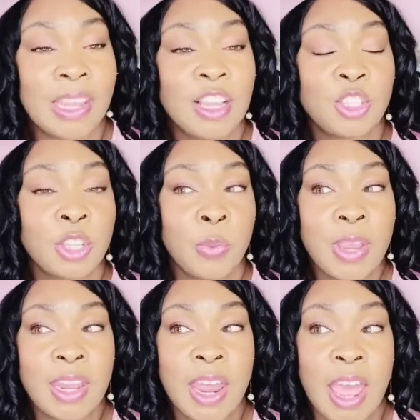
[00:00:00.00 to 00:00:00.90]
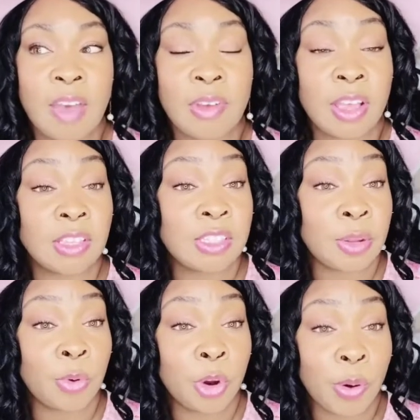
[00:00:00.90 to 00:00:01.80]
so that we can have
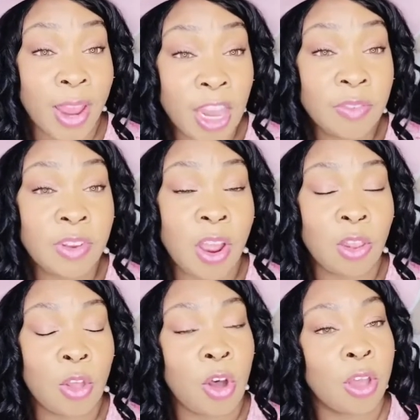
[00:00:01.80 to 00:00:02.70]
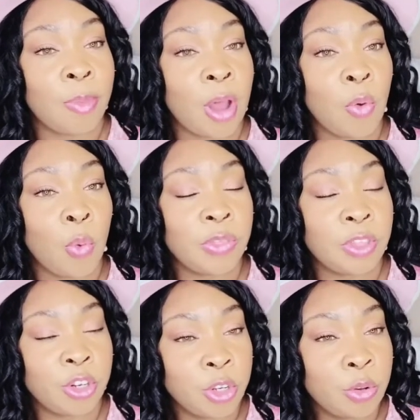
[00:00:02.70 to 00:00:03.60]
some creative dialogue about what the
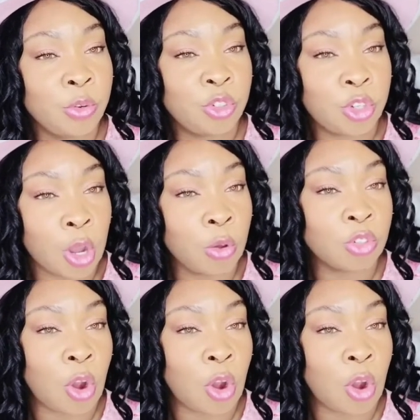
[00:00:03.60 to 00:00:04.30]
do's, don'ts,